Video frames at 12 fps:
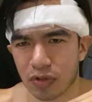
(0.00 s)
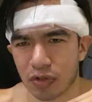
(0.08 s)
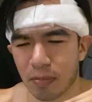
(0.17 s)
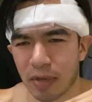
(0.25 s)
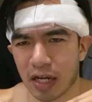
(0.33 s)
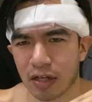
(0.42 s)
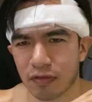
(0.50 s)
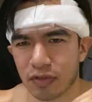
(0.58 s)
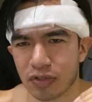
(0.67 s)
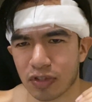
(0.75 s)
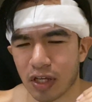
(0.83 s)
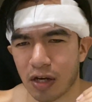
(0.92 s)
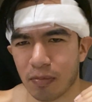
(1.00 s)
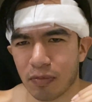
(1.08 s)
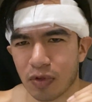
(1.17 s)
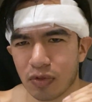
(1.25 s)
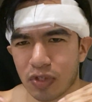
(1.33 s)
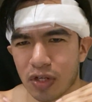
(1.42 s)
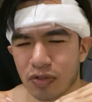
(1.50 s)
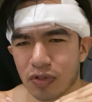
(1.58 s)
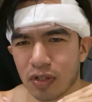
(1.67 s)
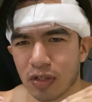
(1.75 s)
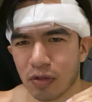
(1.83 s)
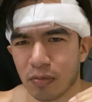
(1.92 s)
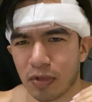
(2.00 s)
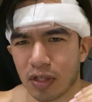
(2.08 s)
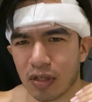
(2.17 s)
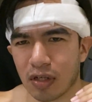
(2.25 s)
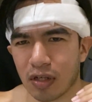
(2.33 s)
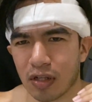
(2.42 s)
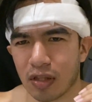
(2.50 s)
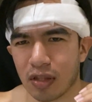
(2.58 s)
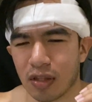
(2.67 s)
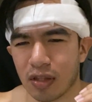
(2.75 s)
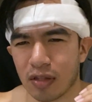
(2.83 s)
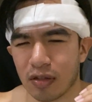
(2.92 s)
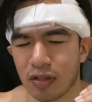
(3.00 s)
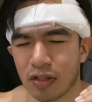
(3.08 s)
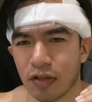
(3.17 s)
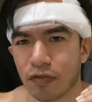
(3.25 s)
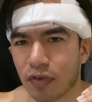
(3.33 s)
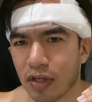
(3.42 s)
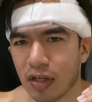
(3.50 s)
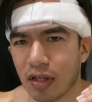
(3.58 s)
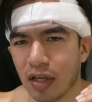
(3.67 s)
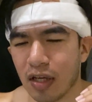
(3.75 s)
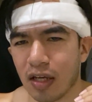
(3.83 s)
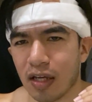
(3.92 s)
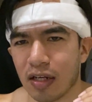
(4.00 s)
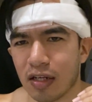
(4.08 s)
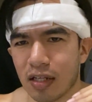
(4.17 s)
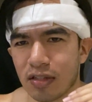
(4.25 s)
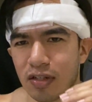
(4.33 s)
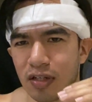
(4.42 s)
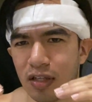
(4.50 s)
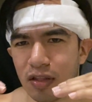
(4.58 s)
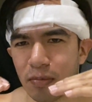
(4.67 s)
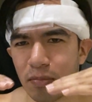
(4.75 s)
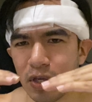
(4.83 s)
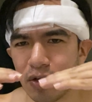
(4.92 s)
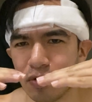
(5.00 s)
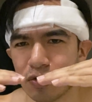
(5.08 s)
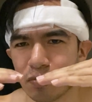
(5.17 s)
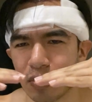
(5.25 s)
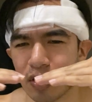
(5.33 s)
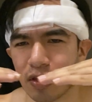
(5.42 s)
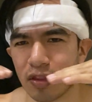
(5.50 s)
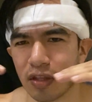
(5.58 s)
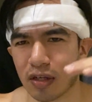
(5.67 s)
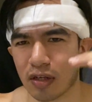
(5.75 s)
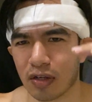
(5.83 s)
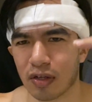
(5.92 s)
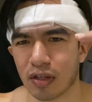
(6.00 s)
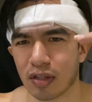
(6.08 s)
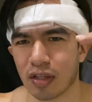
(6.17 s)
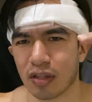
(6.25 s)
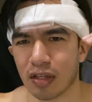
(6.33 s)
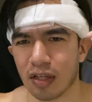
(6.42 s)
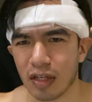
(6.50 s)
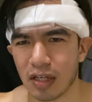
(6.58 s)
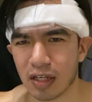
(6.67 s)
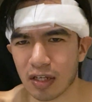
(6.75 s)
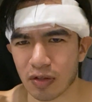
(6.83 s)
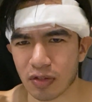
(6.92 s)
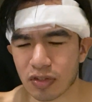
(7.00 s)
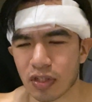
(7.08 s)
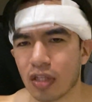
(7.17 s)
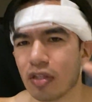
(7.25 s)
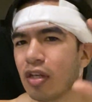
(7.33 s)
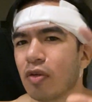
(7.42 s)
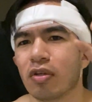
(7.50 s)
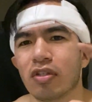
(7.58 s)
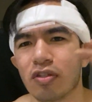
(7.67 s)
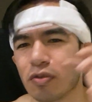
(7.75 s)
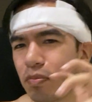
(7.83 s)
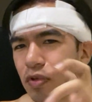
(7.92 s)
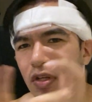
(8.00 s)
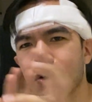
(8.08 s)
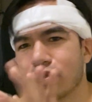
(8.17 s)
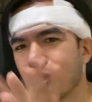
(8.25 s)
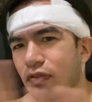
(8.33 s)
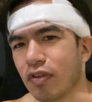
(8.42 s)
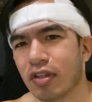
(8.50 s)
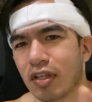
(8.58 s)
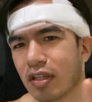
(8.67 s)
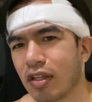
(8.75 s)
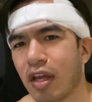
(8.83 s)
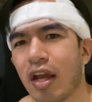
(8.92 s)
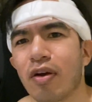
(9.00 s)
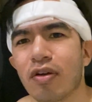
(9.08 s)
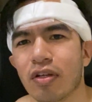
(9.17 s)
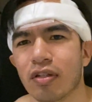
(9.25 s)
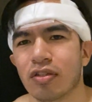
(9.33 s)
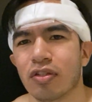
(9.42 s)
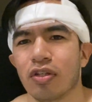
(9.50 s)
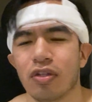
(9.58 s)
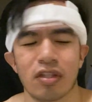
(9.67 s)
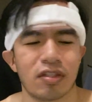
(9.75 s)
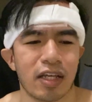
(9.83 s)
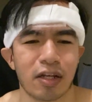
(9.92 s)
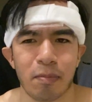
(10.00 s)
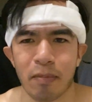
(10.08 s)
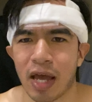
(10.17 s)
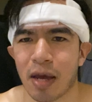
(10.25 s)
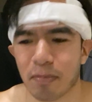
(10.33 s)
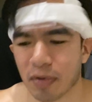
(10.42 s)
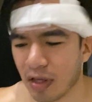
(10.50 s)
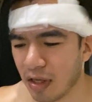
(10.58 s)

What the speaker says: the back of your scalp, those hairs are a little bit different in density. The middle is probably thicker, and then he knows everything. The hair is like a map.